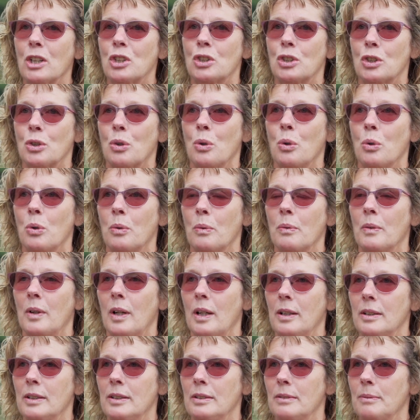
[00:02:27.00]
your
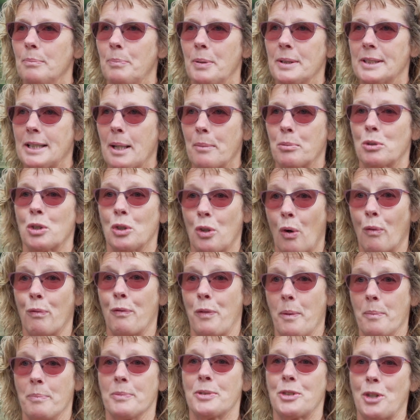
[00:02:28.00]
perception of
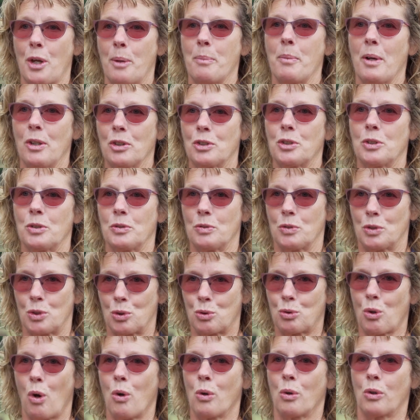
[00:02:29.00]
them so much
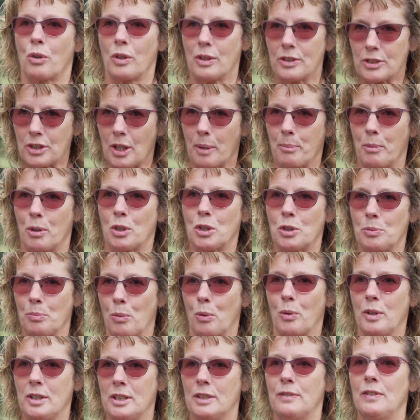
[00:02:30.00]
stronger and so much
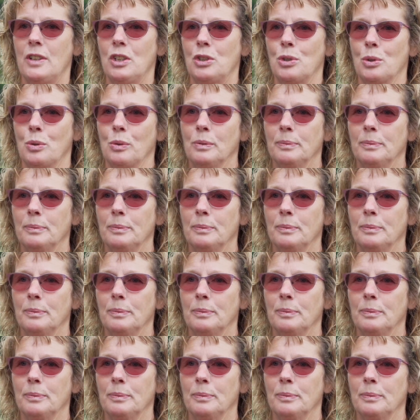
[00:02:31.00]
more individual.